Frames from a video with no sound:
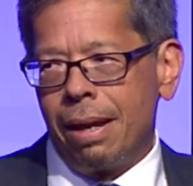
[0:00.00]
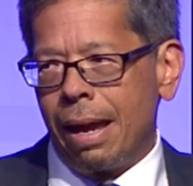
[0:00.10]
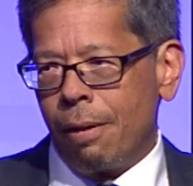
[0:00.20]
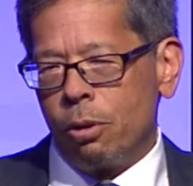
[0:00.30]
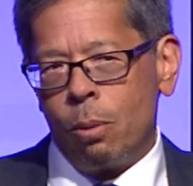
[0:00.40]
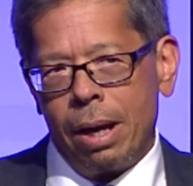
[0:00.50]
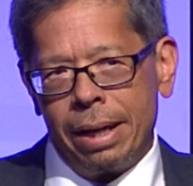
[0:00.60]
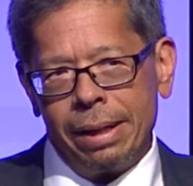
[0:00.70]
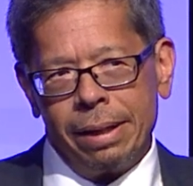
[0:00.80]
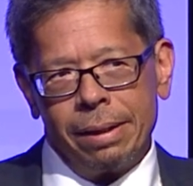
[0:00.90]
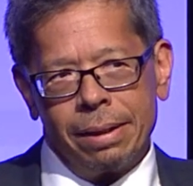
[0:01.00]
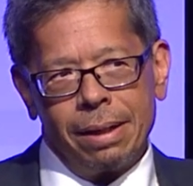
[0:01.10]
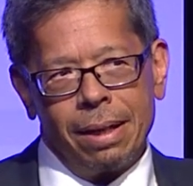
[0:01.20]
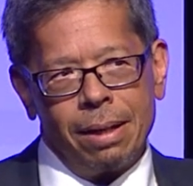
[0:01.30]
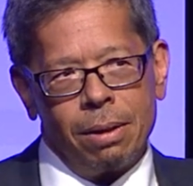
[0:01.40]
How do I, uh,
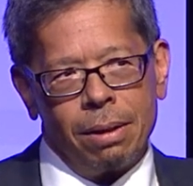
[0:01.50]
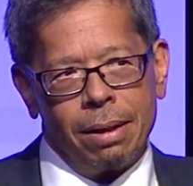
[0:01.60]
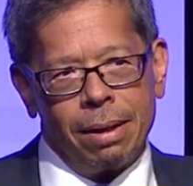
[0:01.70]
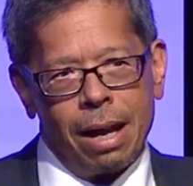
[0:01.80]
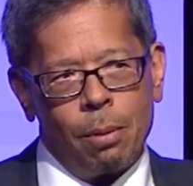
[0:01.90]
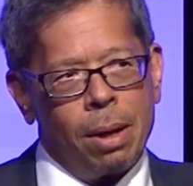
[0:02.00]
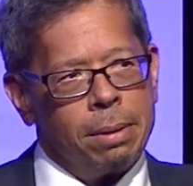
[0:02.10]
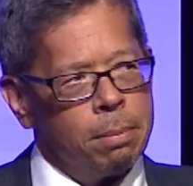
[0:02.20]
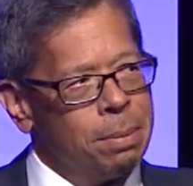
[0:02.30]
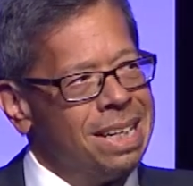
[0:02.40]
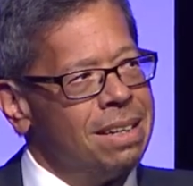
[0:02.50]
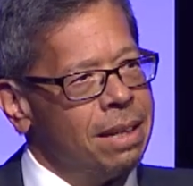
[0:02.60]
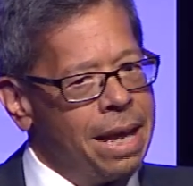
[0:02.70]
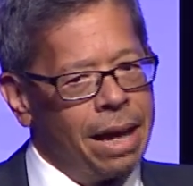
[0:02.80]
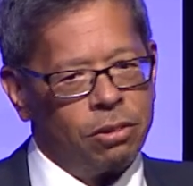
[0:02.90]
how do I begin
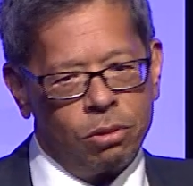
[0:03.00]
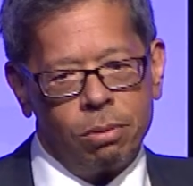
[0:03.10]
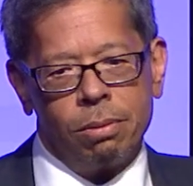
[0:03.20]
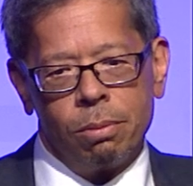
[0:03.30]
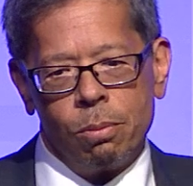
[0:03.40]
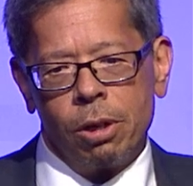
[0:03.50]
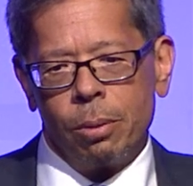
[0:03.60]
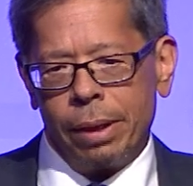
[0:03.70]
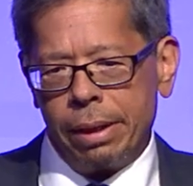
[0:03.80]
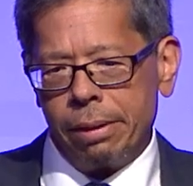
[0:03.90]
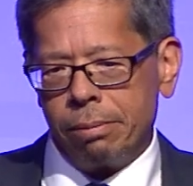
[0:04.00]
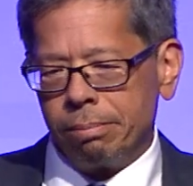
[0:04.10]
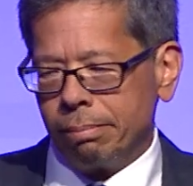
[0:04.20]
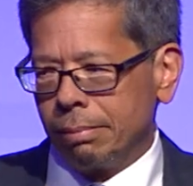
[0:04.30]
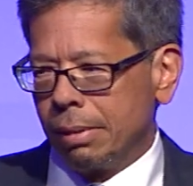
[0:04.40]
the next? Where do I go?
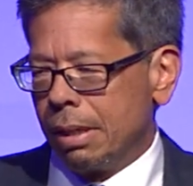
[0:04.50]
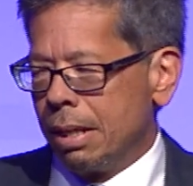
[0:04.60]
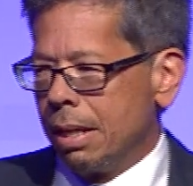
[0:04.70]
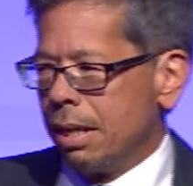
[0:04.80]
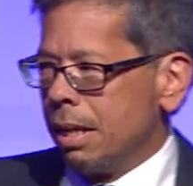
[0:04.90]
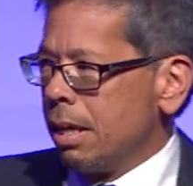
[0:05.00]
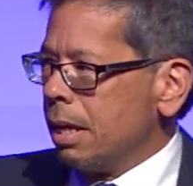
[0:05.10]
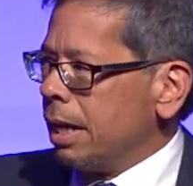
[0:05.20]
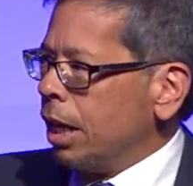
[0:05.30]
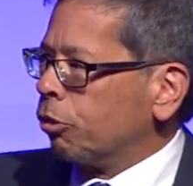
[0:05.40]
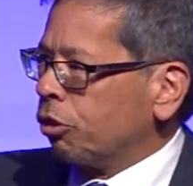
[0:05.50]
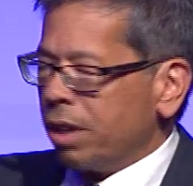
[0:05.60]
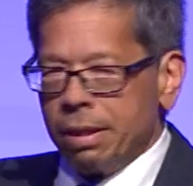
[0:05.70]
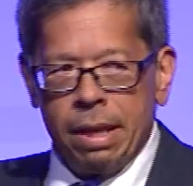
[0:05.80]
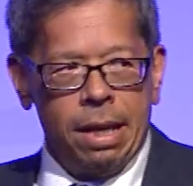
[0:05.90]

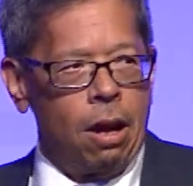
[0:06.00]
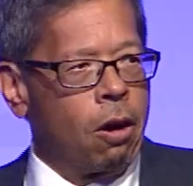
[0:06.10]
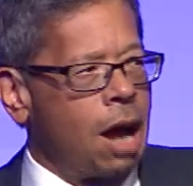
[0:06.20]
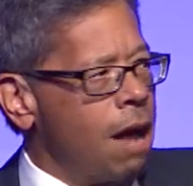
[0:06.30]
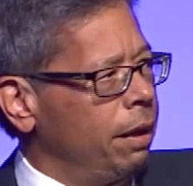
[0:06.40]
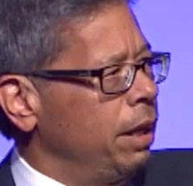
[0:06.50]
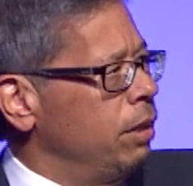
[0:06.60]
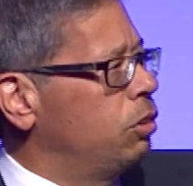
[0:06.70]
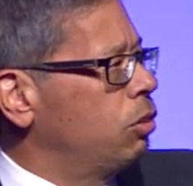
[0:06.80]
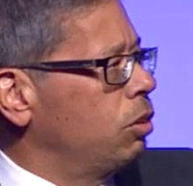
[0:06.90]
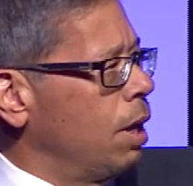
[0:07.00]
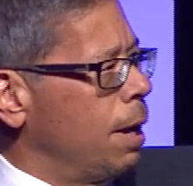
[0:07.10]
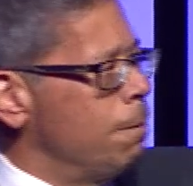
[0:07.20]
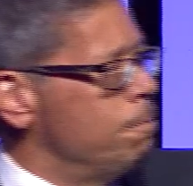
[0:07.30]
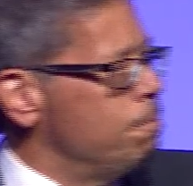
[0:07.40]
Interesting, the, our colleagues
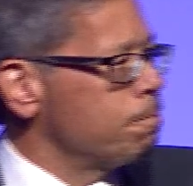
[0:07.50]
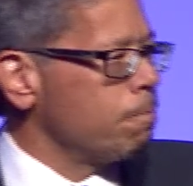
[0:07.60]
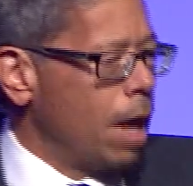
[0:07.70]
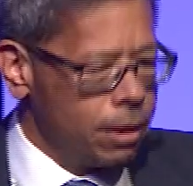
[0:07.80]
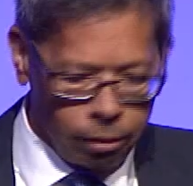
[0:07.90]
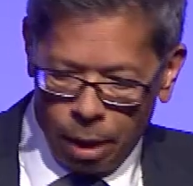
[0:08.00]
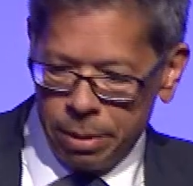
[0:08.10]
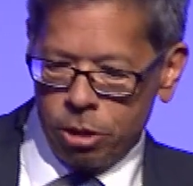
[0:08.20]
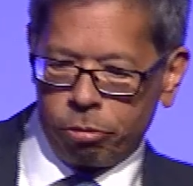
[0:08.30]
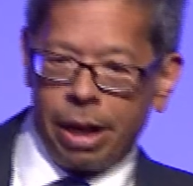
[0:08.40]
um, at the Lebanese